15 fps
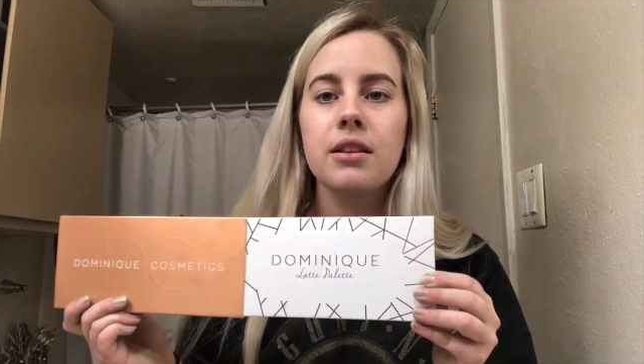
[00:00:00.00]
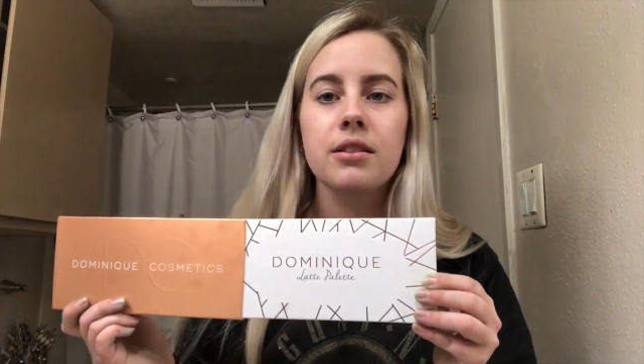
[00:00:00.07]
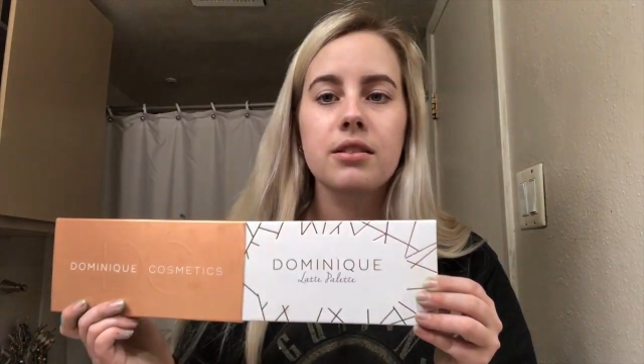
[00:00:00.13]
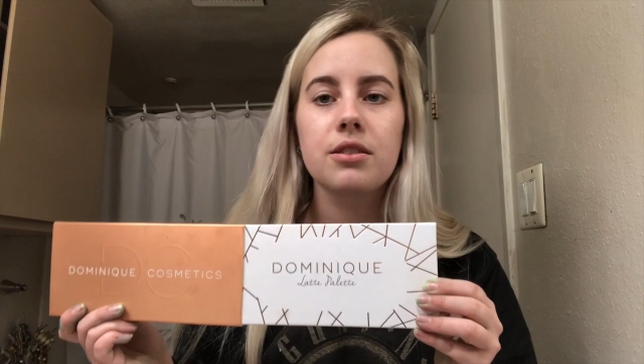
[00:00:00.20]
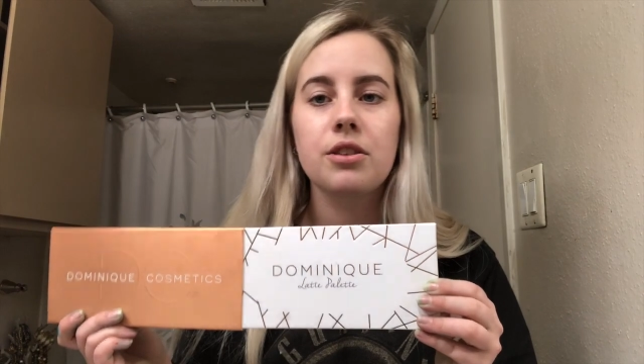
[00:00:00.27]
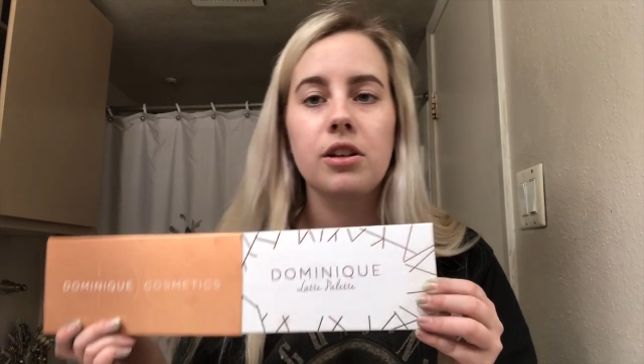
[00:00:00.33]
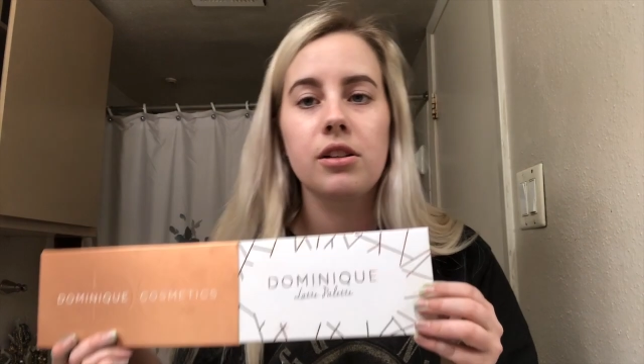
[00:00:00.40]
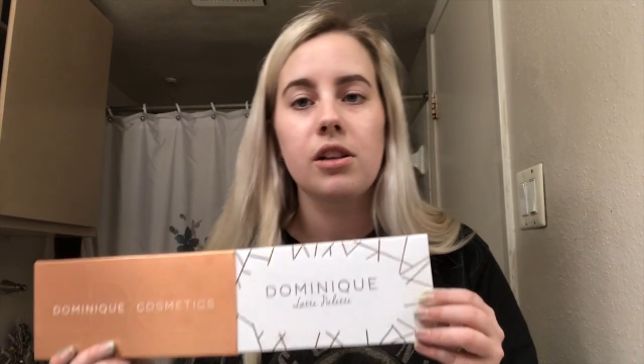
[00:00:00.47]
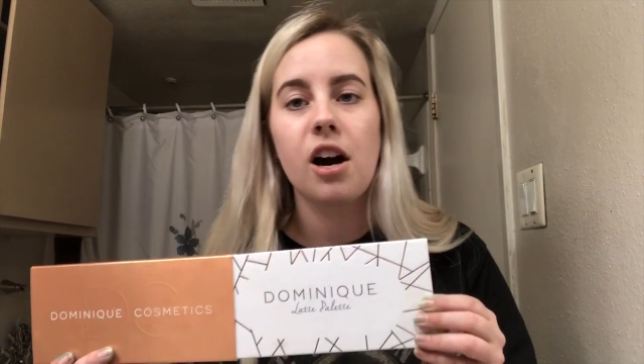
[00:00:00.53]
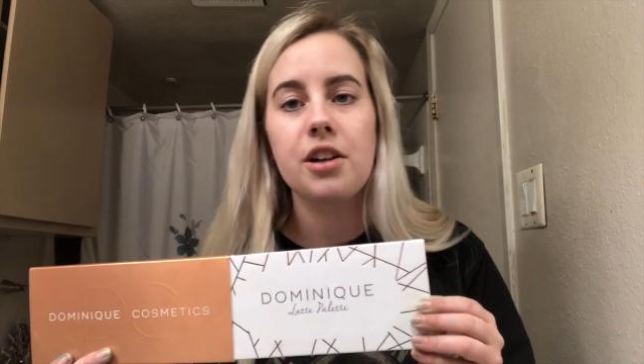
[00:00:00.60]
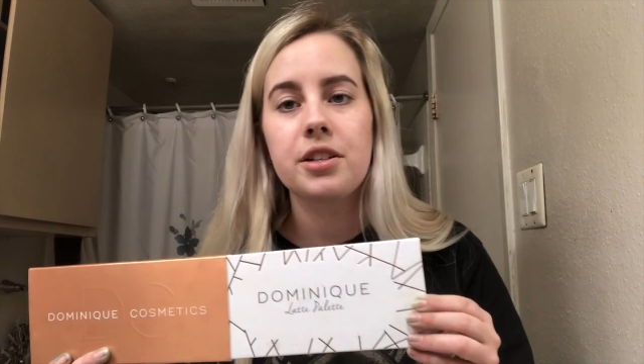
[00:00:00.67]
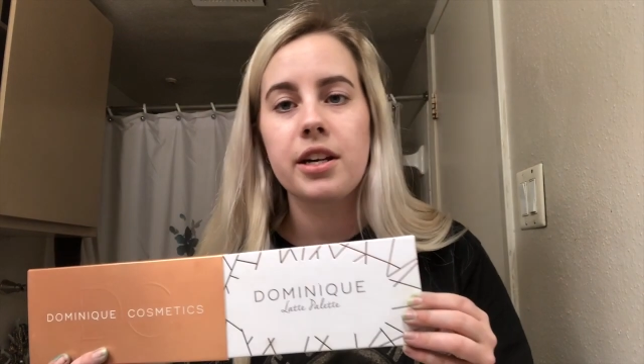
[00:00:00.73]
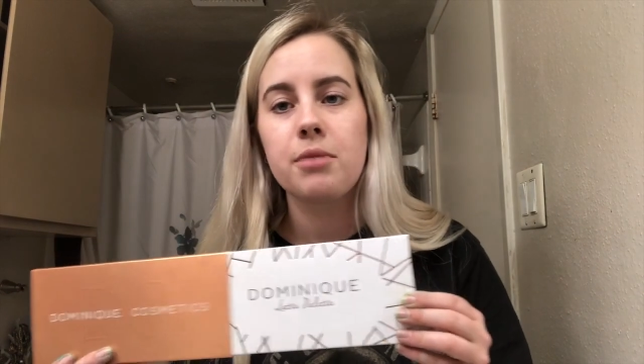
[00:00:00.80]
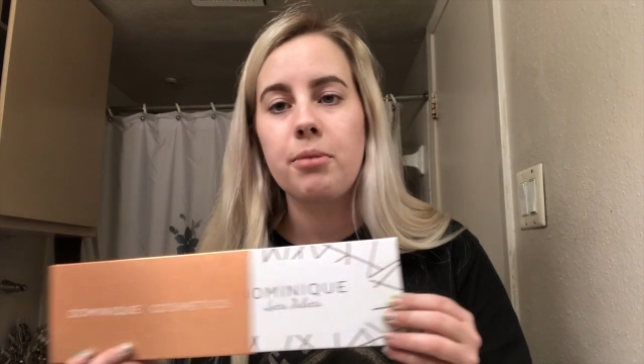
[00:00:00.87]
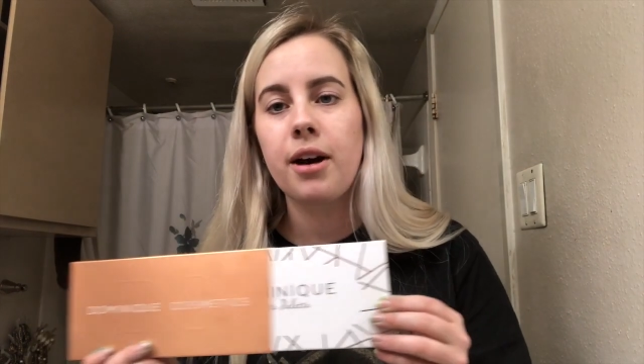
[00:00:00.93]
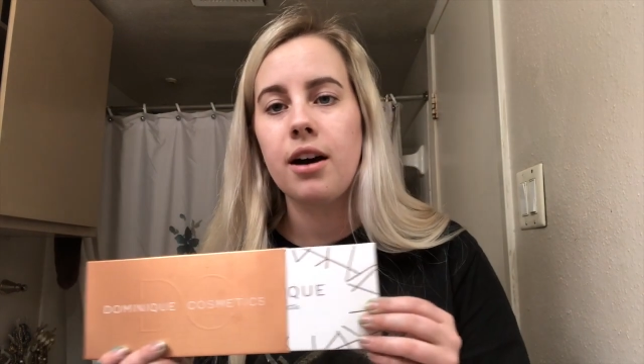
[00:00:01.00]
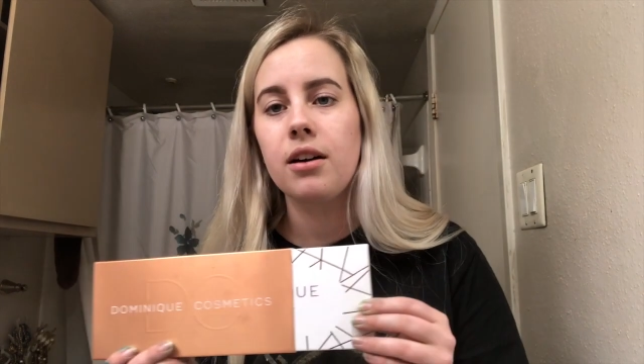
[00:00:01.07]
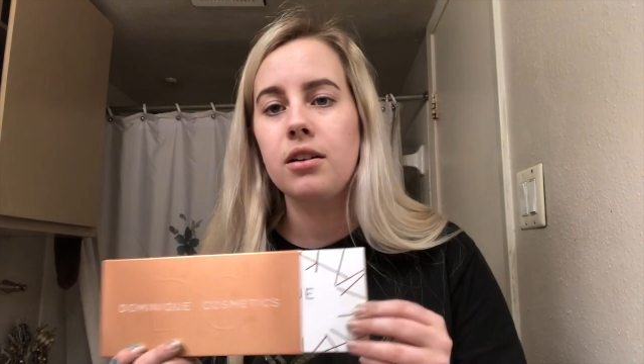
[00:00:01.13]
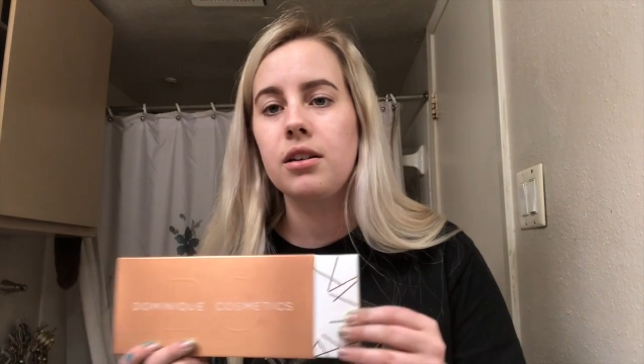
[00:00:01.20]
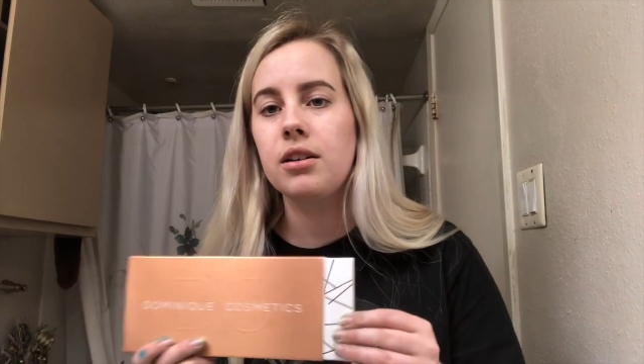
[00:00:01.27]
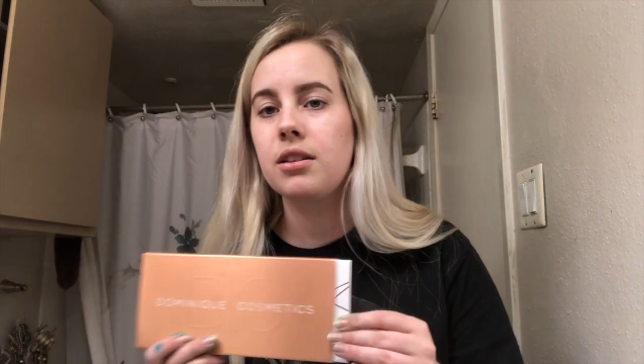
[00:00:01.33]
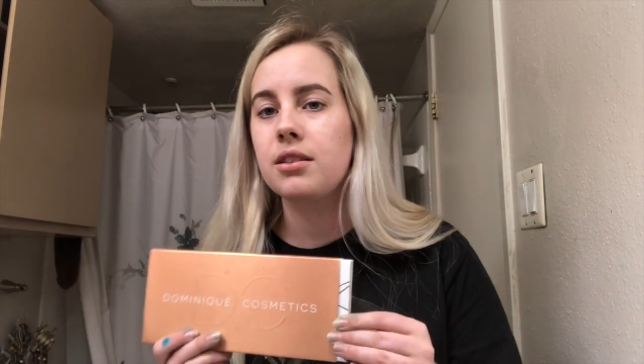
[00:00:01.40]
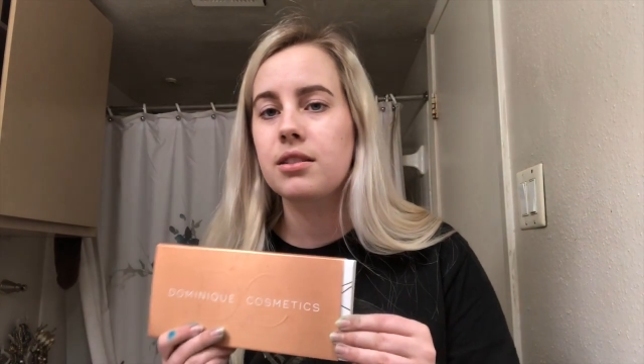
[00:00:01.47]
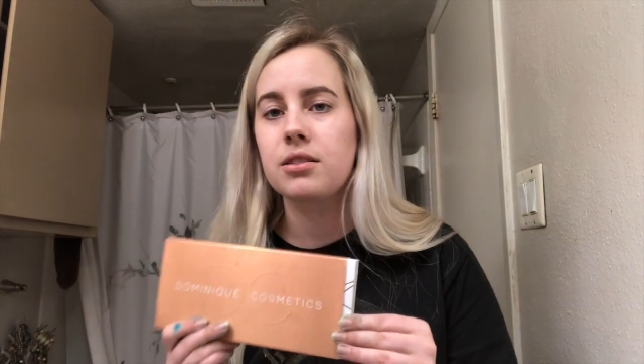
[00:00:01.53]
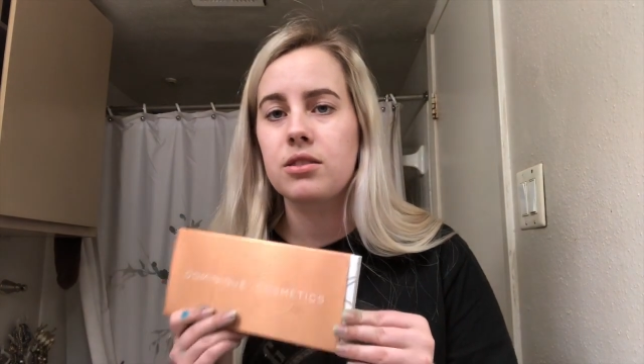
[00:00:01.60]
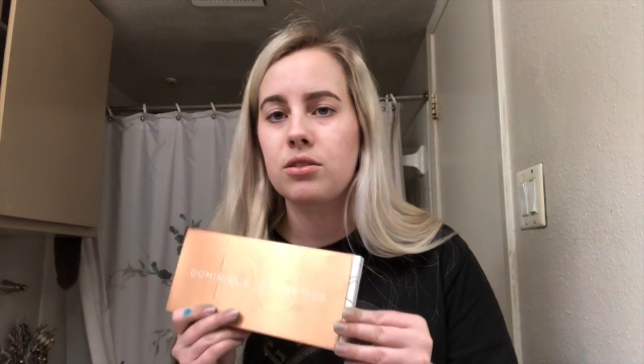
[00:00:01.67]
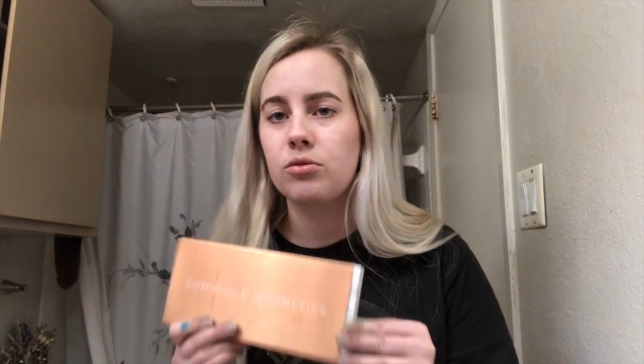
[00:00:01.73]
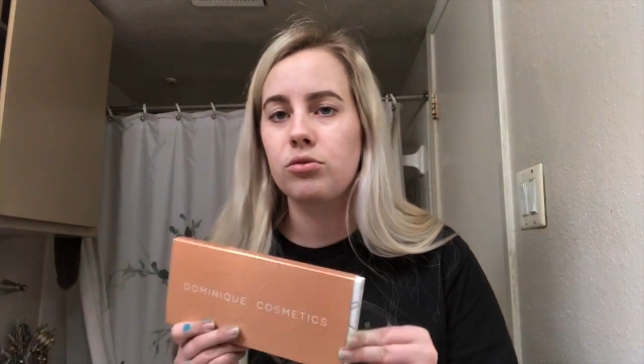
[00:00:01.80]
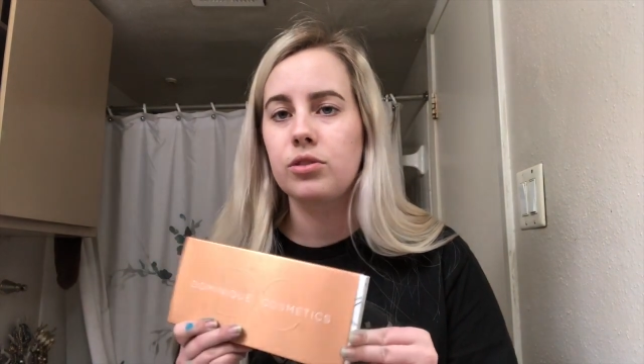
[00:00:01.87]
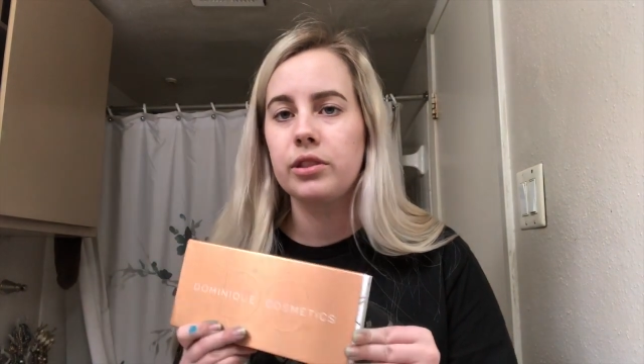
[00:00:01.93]
This is her Latte palette. This
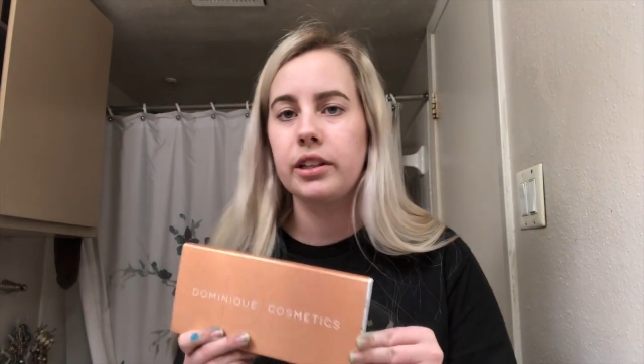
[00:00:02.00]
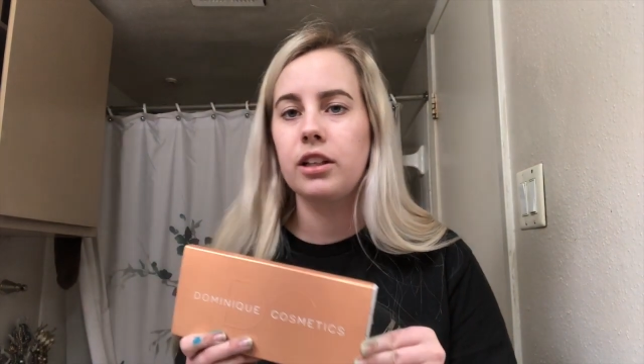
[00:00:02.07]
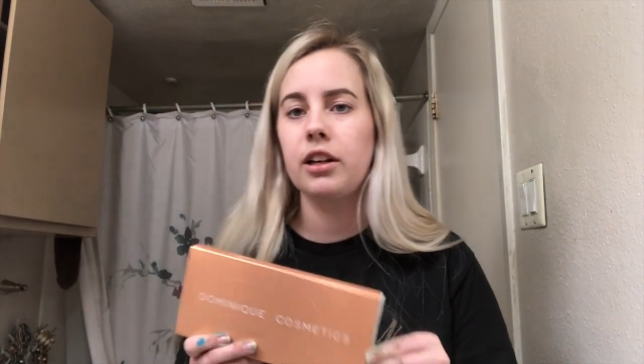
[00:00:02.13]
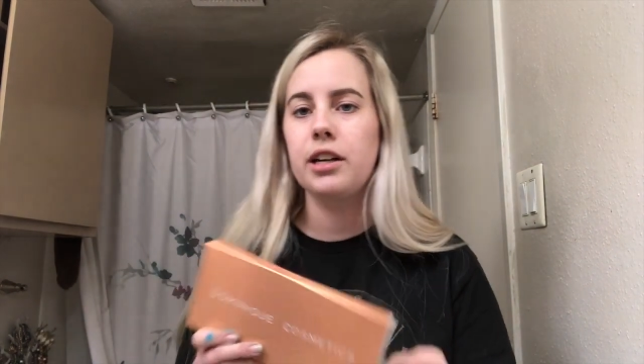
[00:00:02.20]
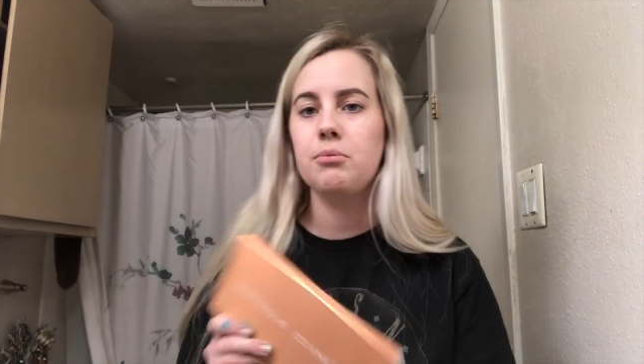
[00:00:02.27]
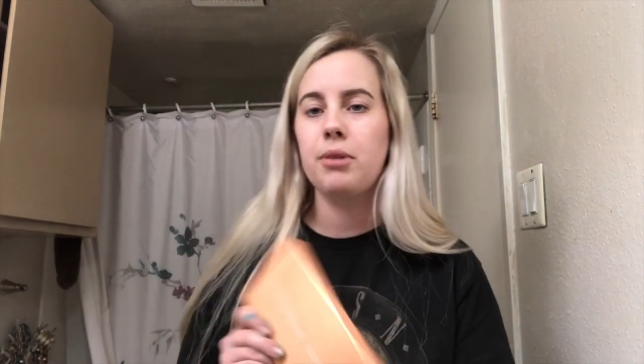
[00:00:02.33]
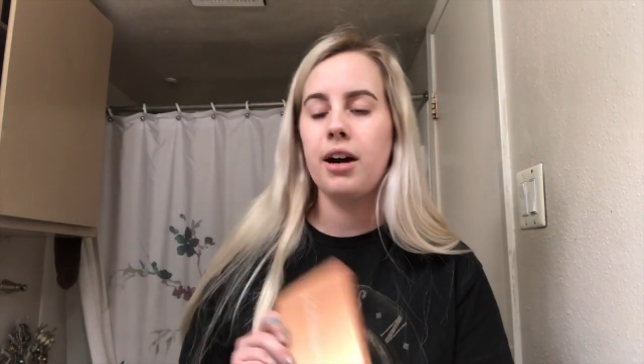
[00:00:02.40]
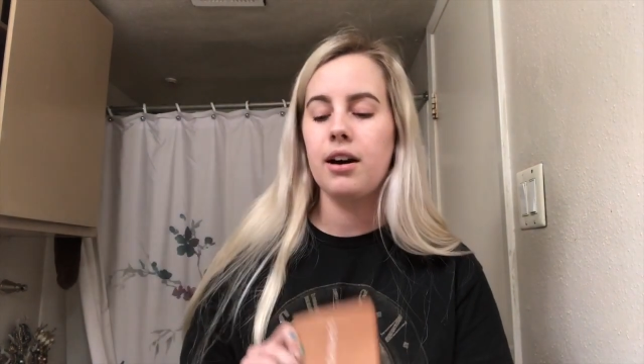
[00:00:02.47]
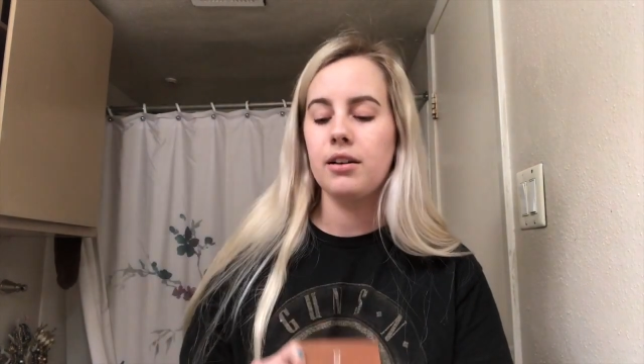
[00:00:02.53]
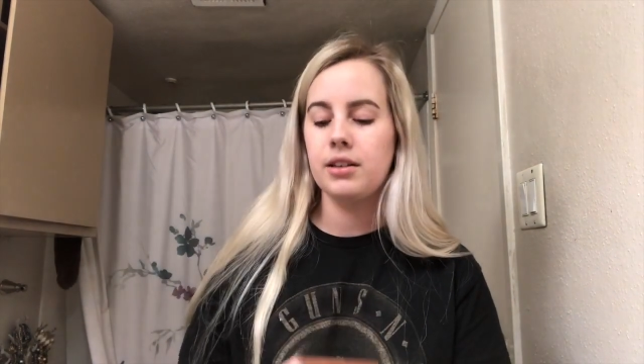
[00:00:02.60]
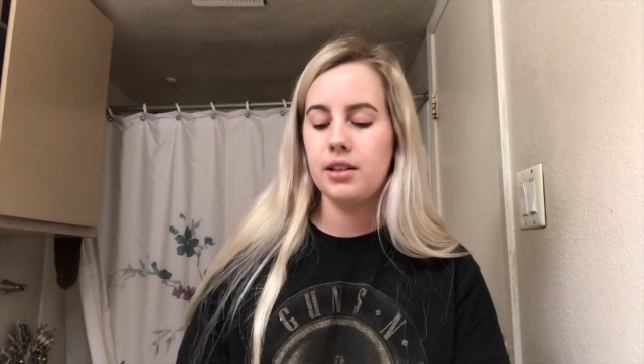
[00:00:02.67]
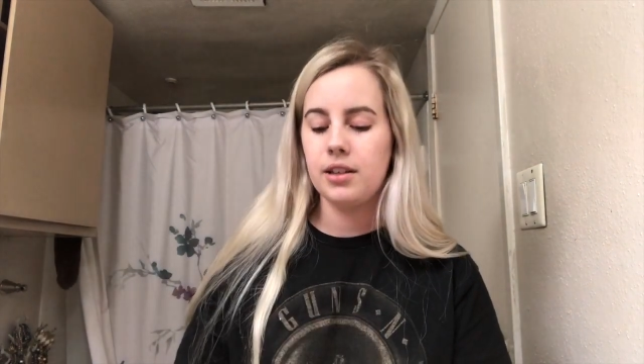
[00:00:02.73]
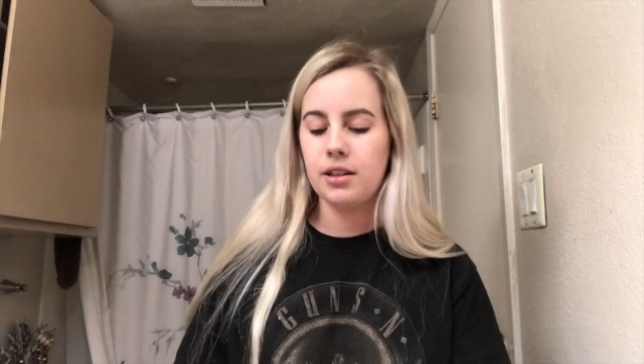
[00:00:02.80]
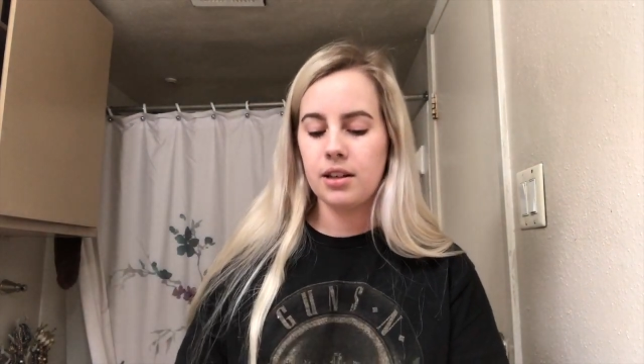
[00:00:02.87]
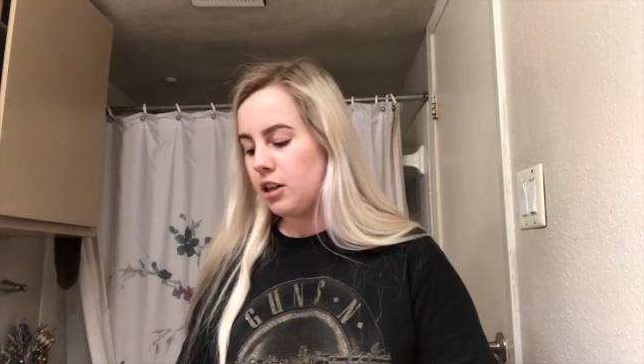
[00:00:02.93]
is a really great palette.